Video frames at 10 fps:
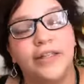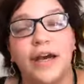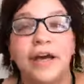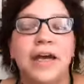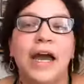
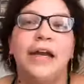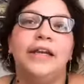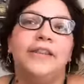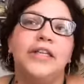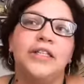Yeah, and
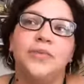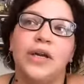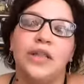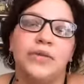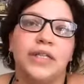this is one
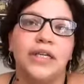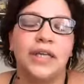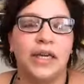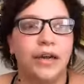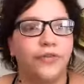of those things
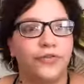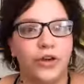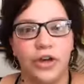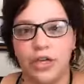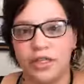that if
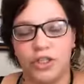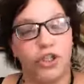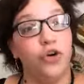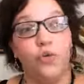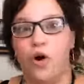it's
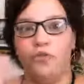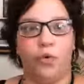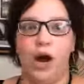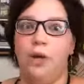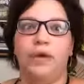too
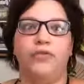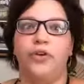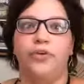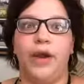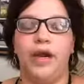overwhelming for
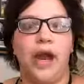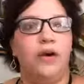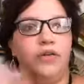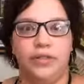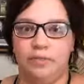you right
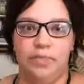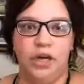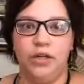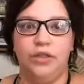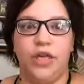now and there's a
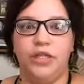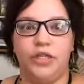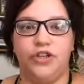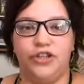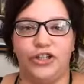million things
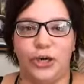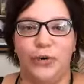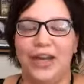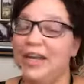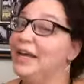that you're
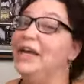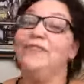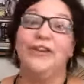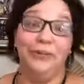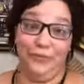doing,
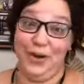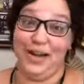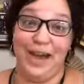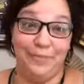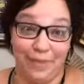feel free to
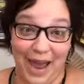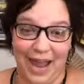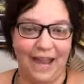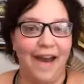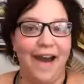come
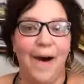back.